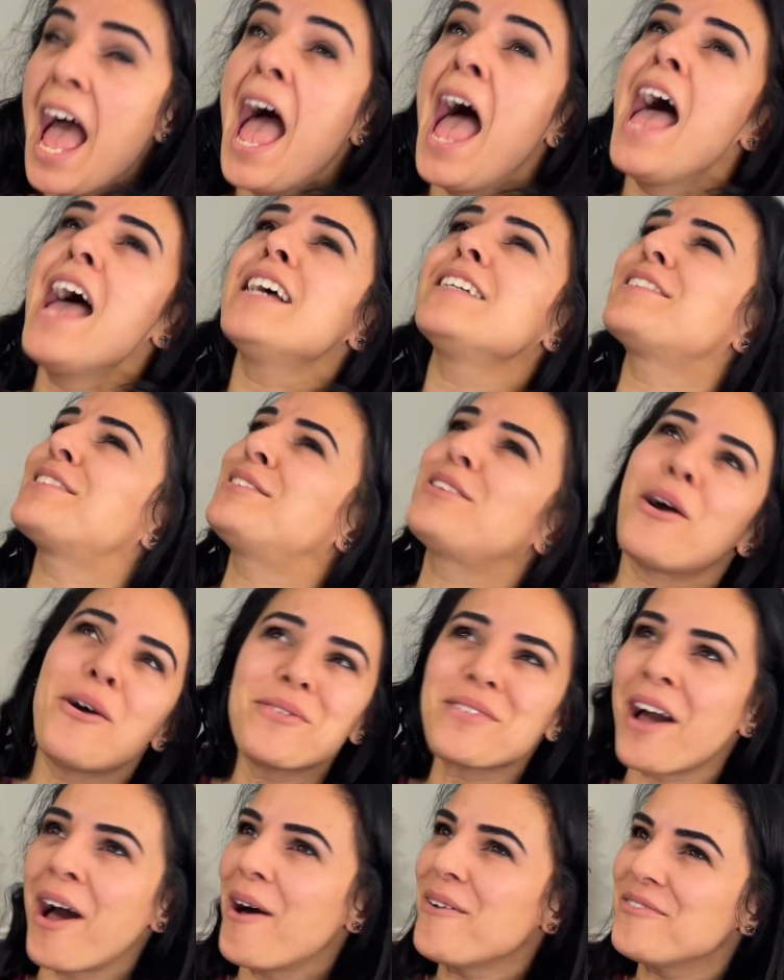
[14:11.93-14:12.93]
It's so
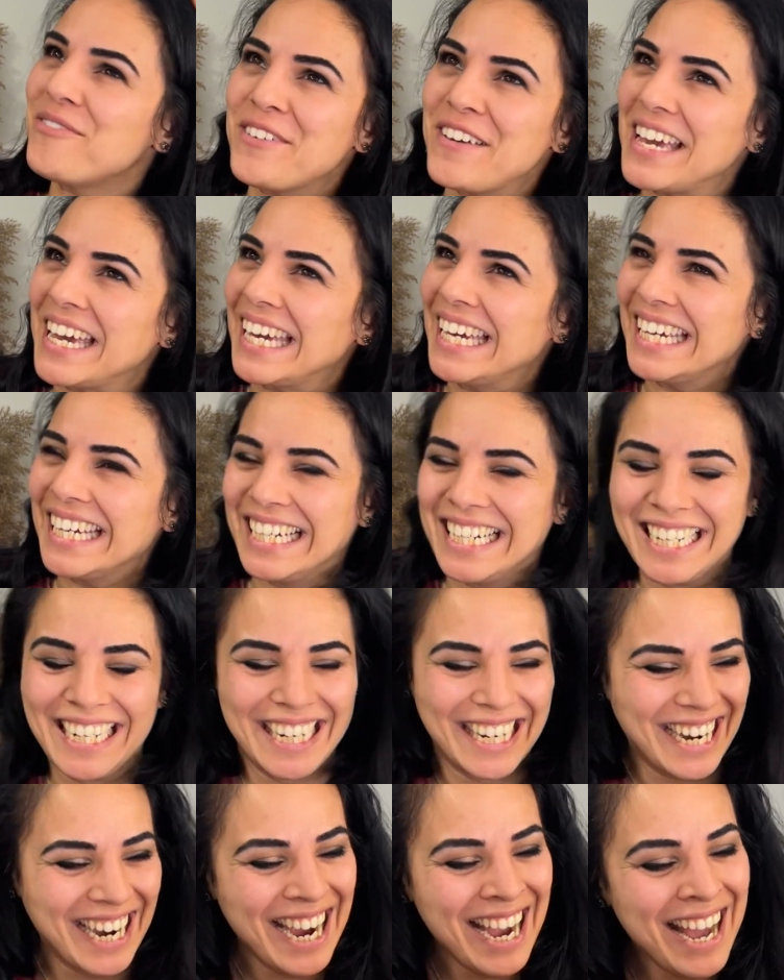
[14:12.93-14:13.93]
comfy.
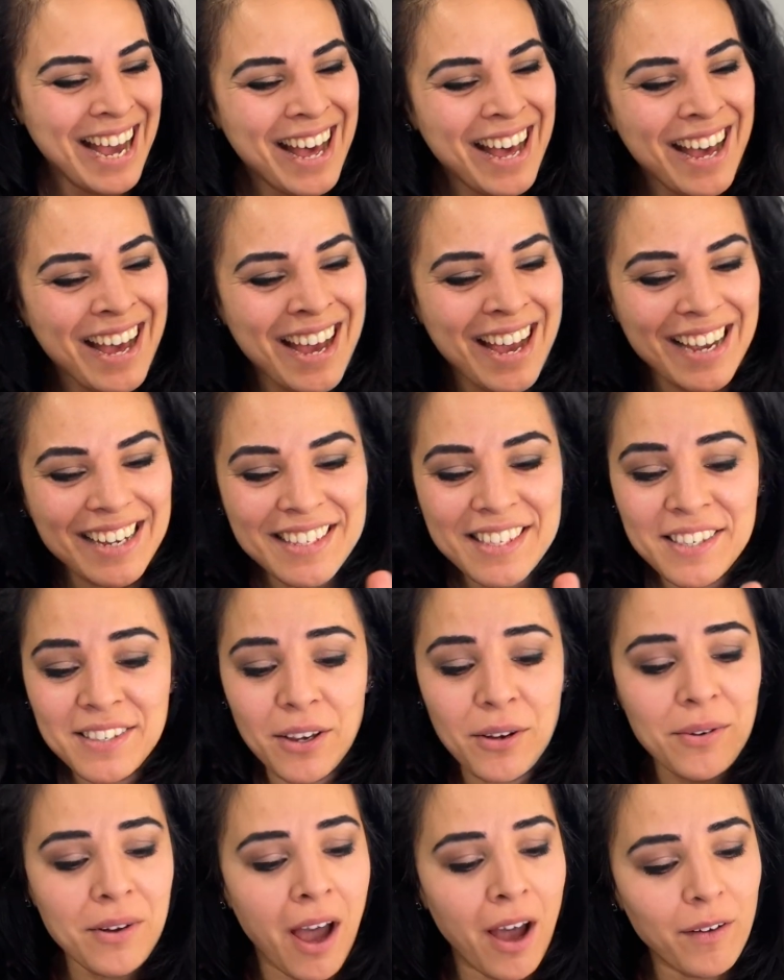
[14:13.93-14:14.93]
It's
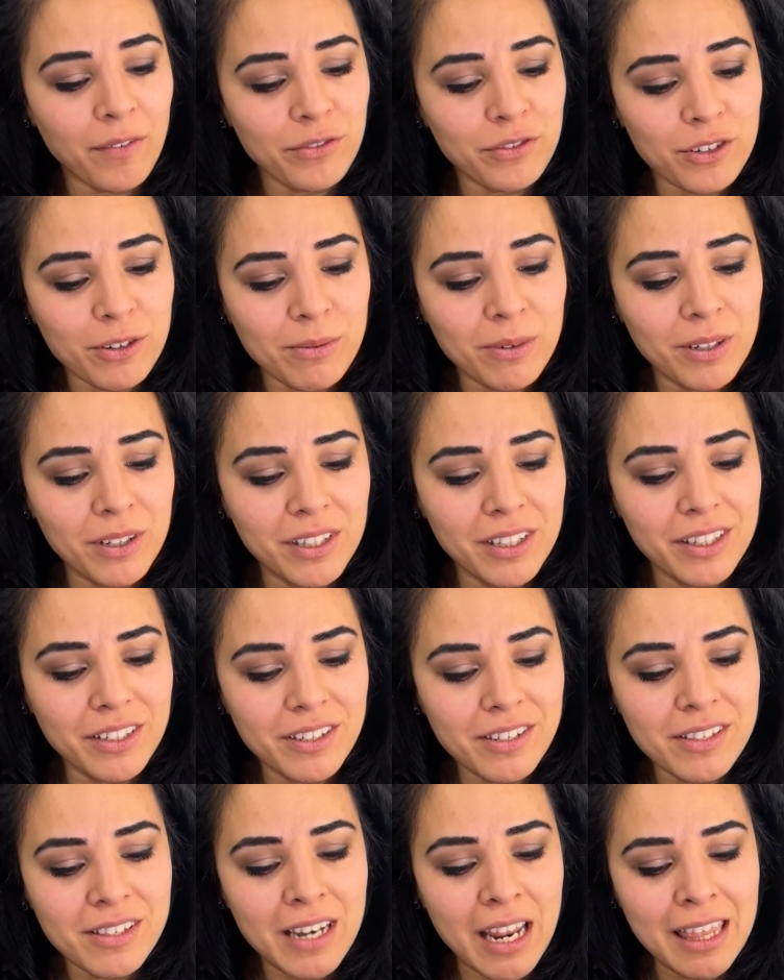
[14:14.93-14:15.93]
so comfortable.
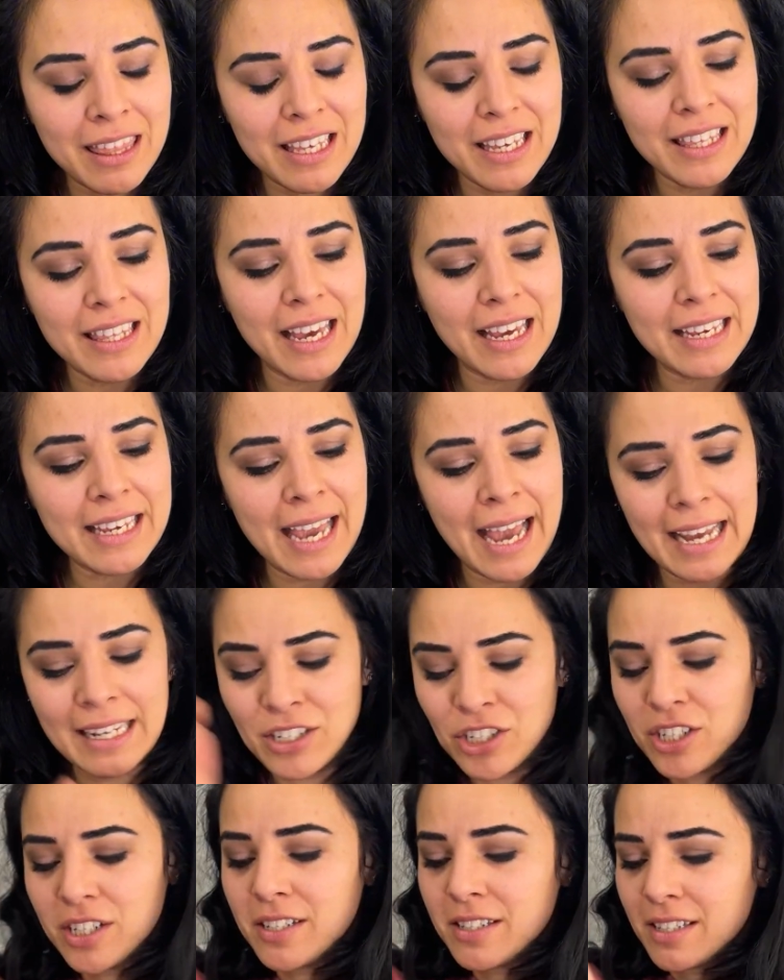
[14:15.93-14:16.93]
There's nothing that
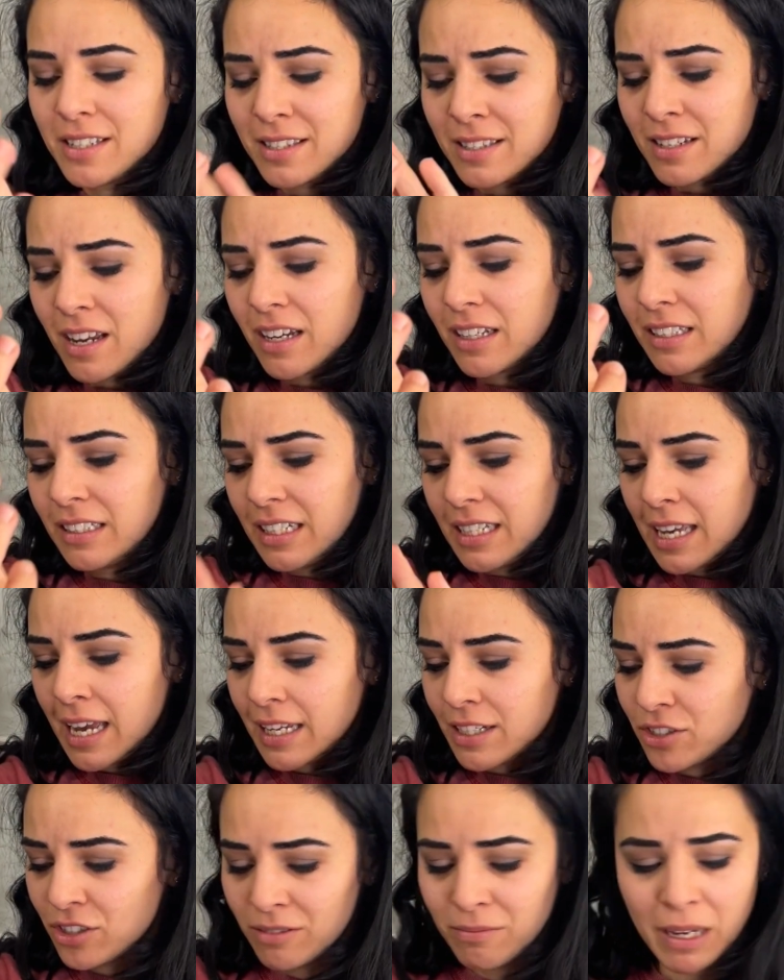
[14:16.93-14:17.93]
catches. It's not going to
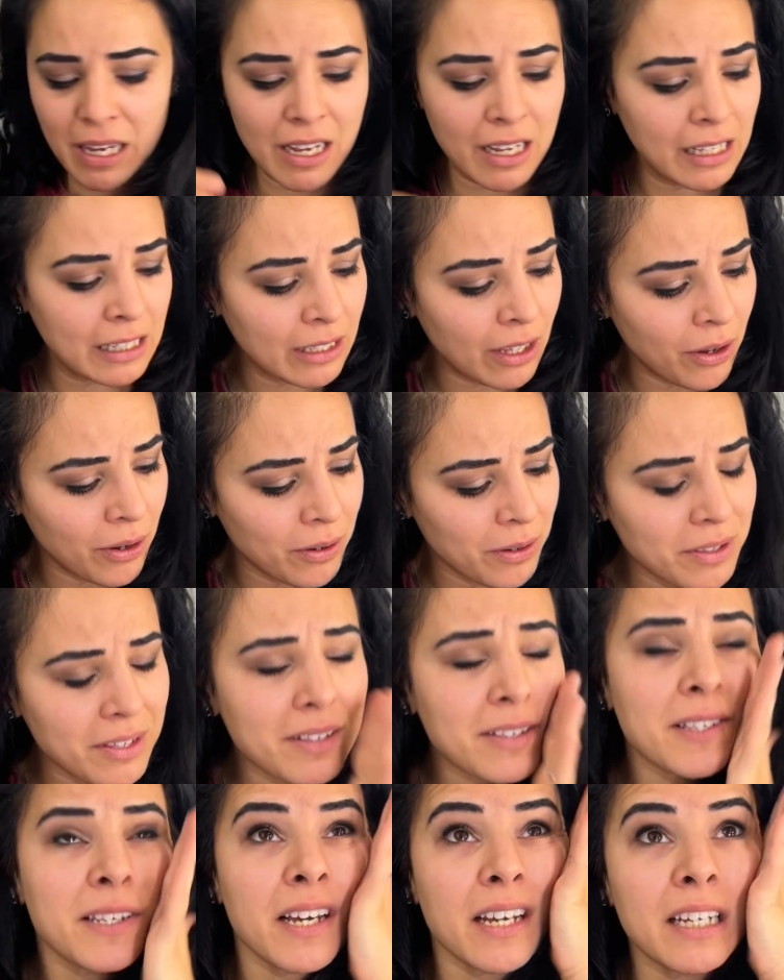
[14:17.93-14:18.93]
catch on my clothes.
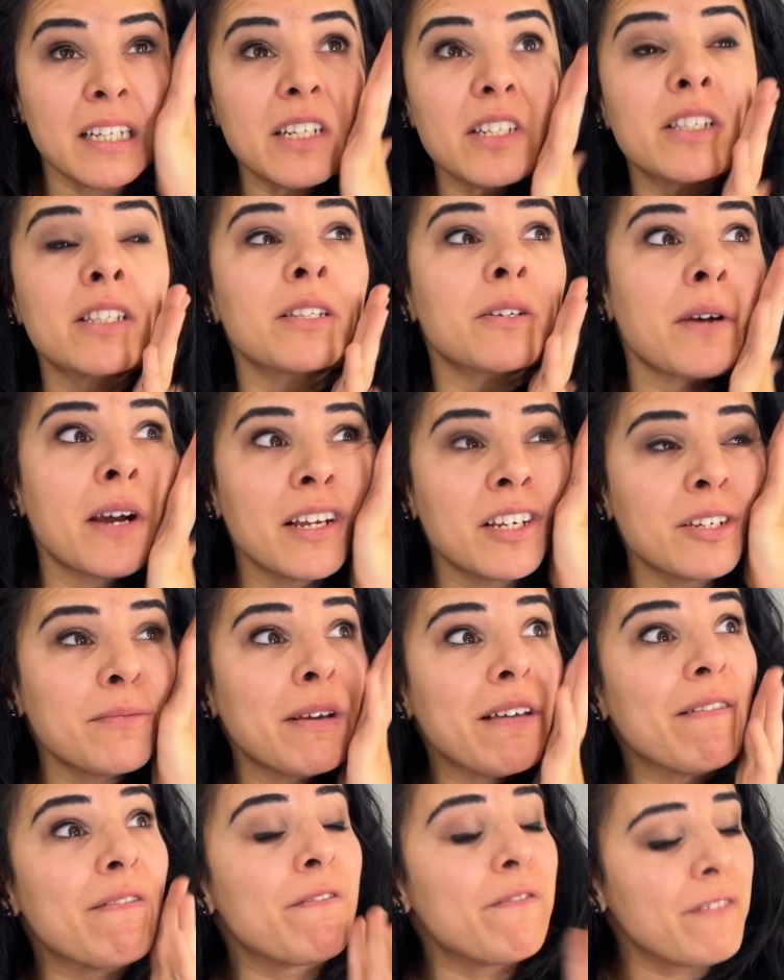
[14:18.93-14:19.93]
It's not going to scratch my
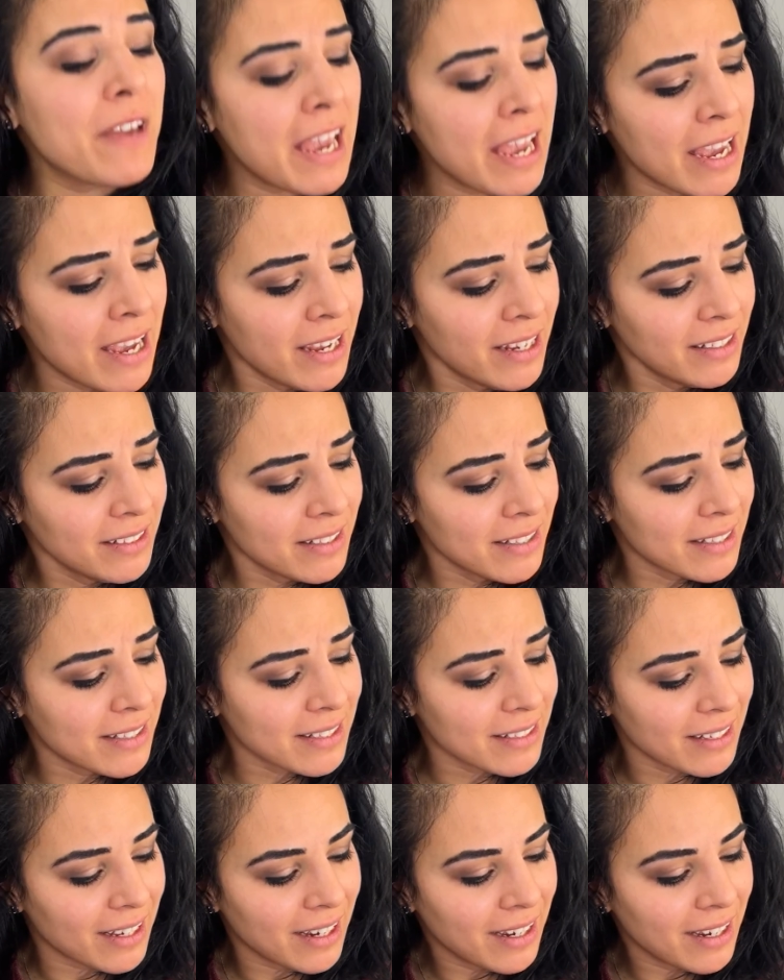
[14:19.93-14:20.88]
face.